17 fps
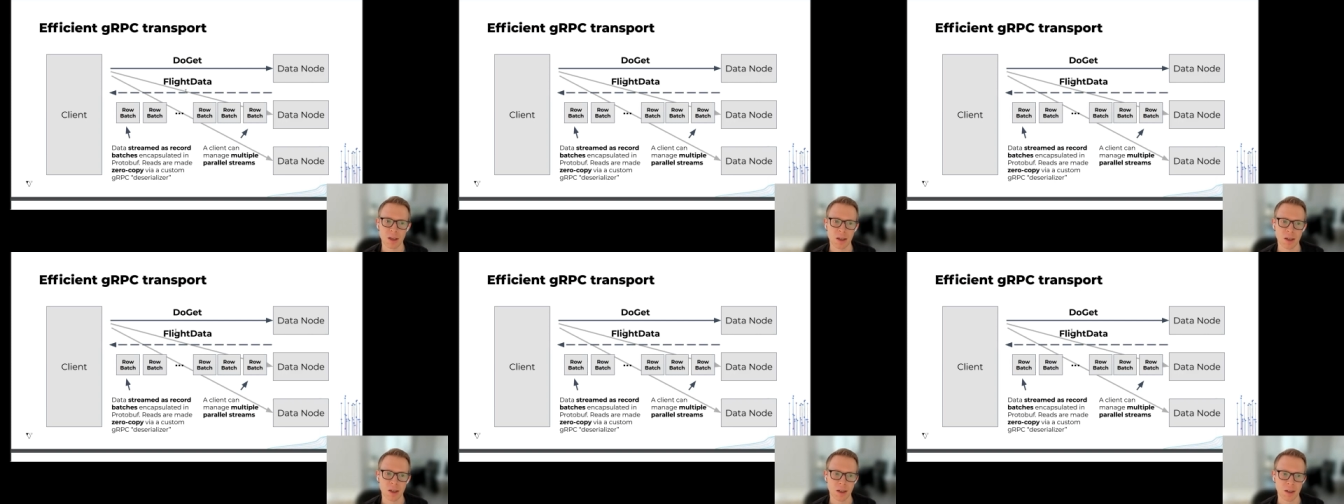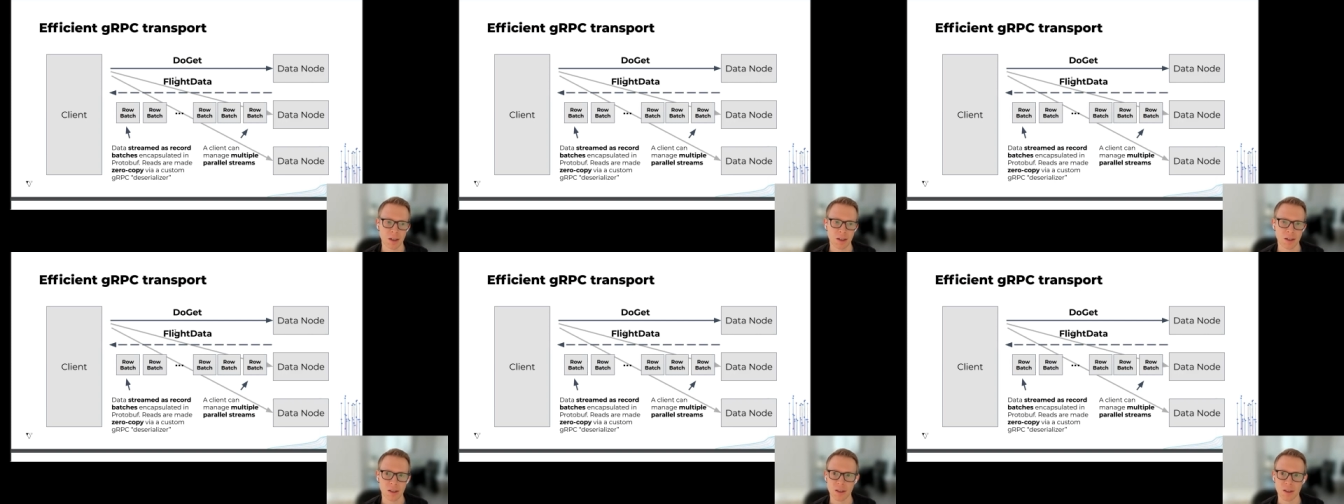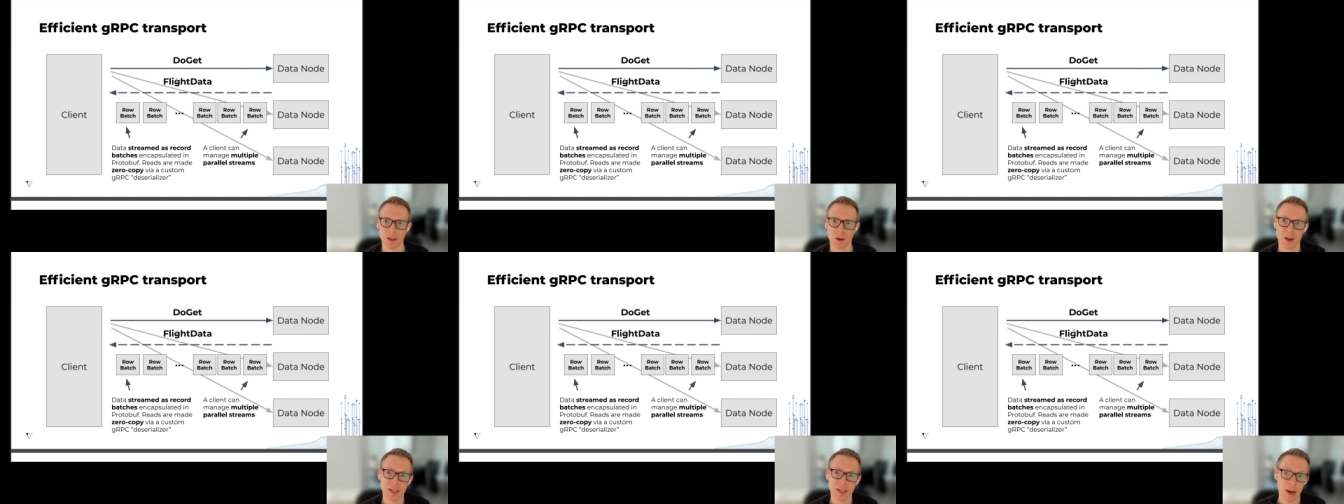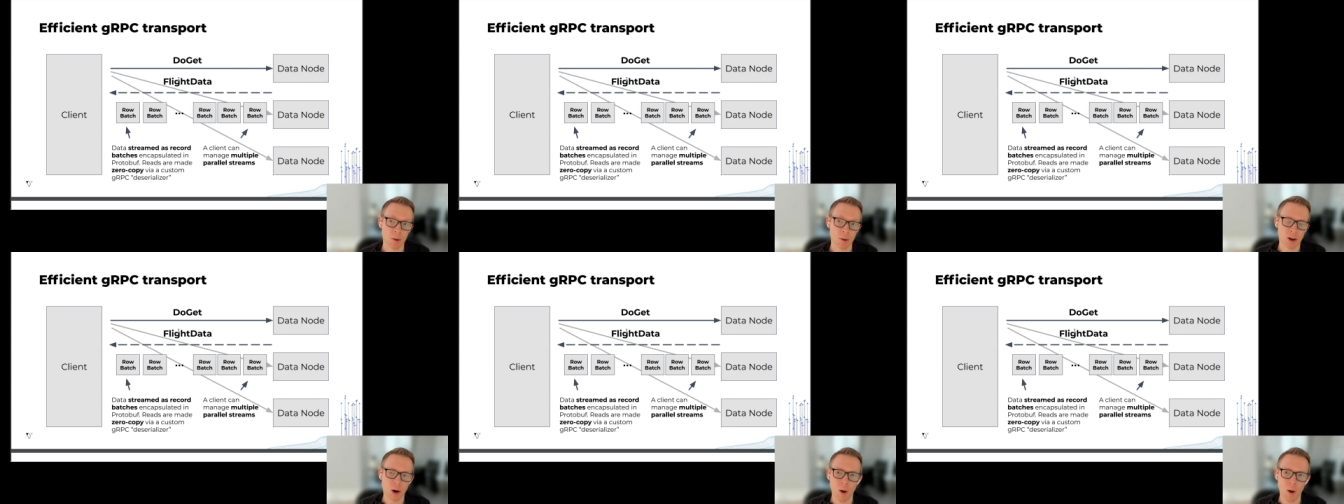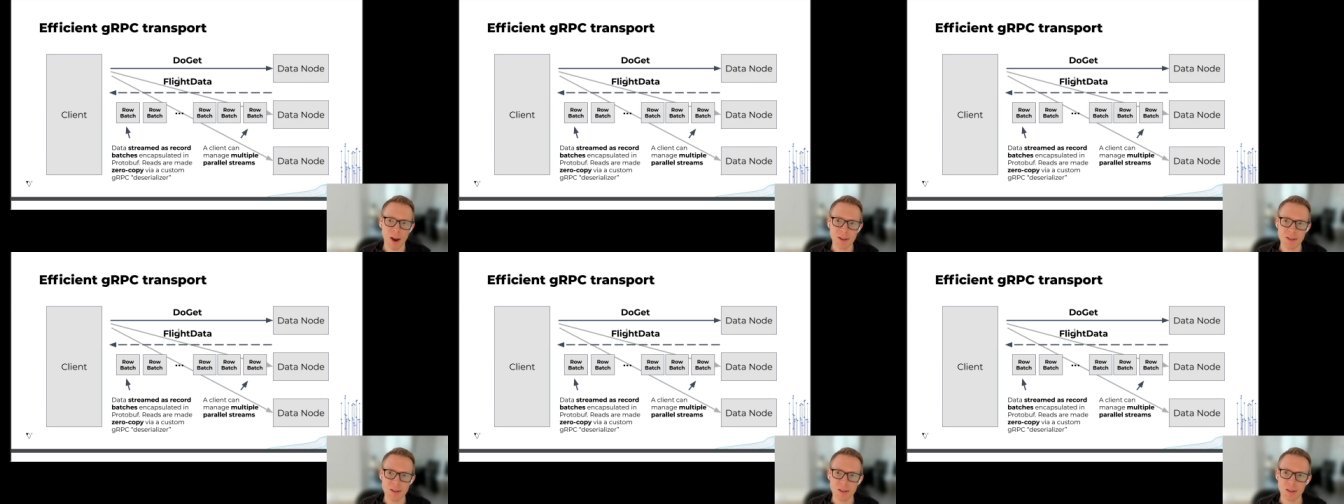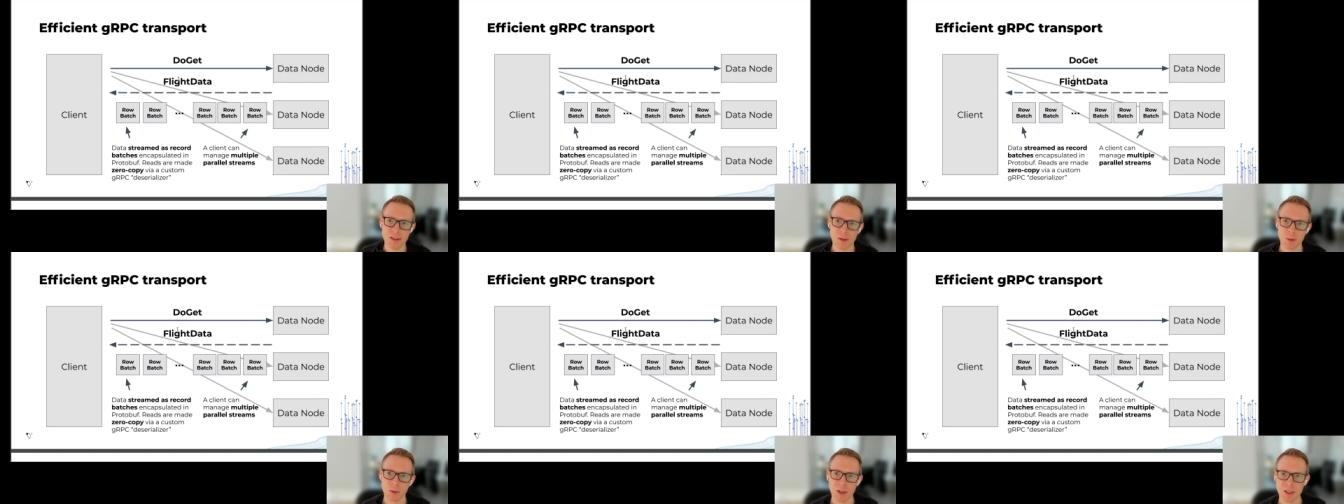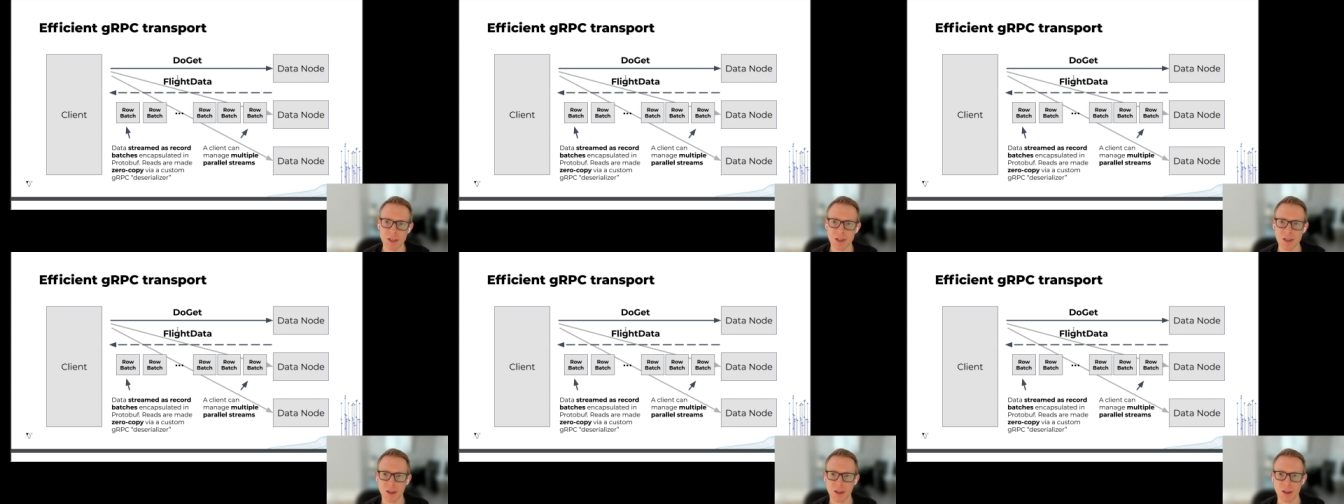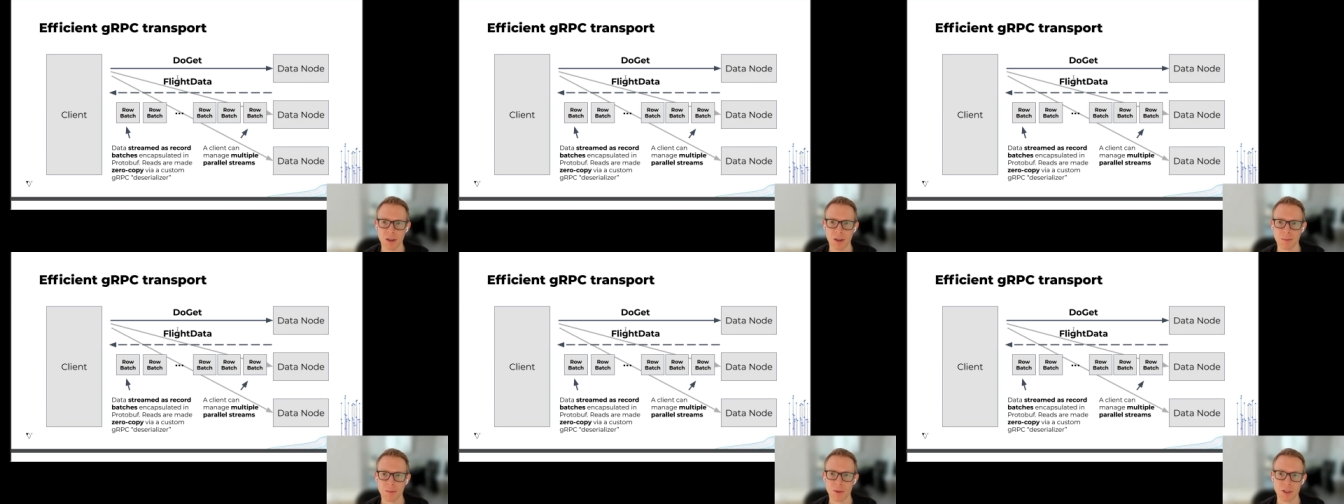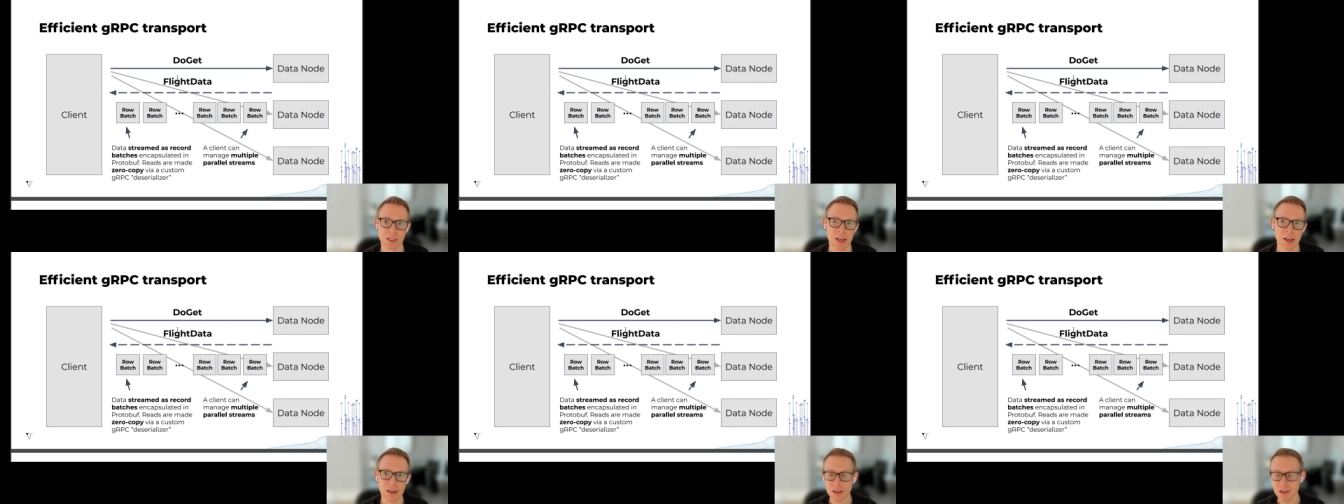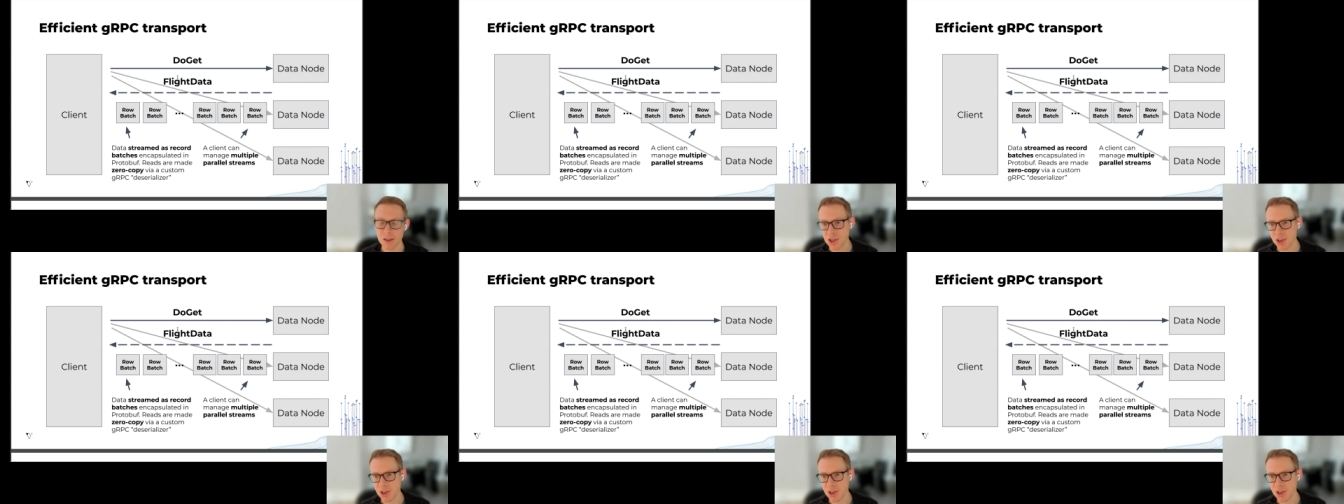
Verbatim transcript: uh, you know, a GET request, which uh, the data is